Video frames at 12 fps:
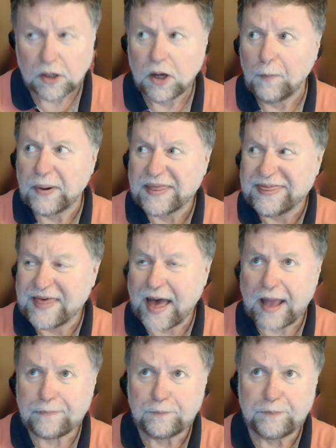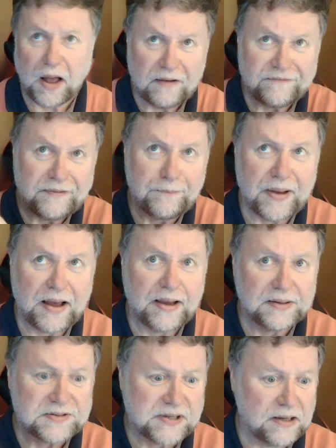But that of and by
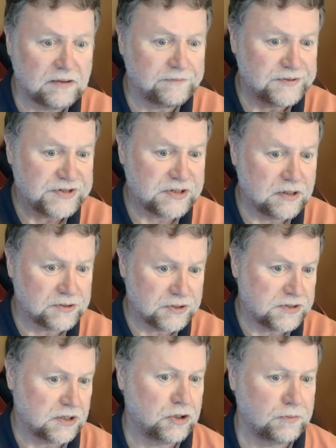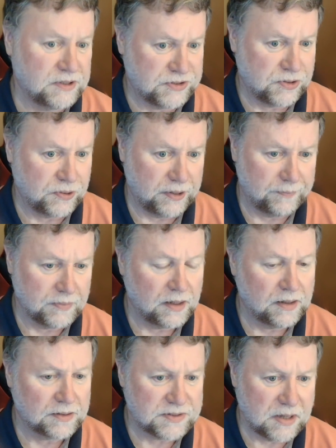itself is still just a qubit story.
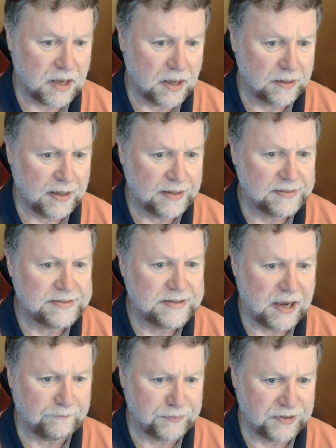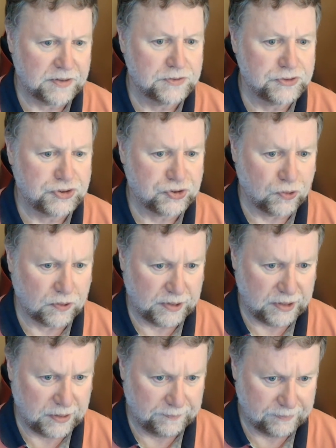It's not a depth story,
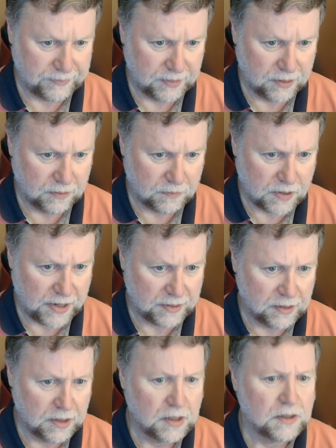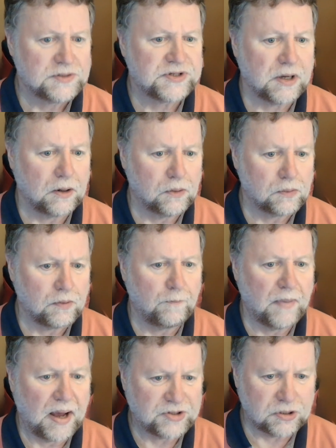right? So
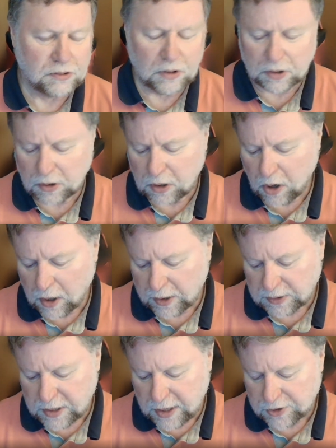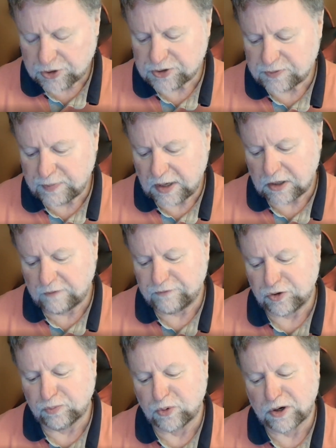modular architectures may give you
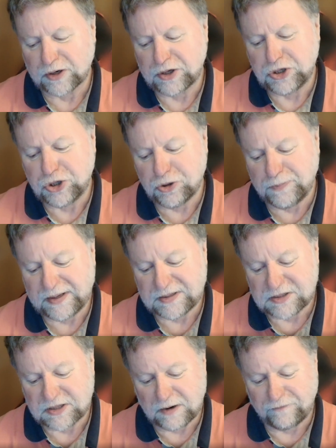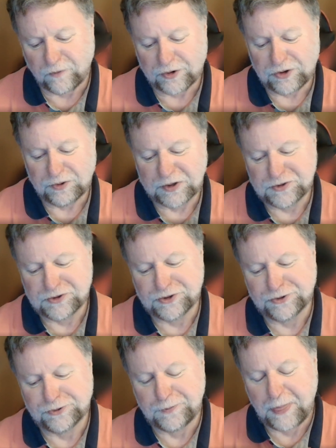more qubits, therefore you can do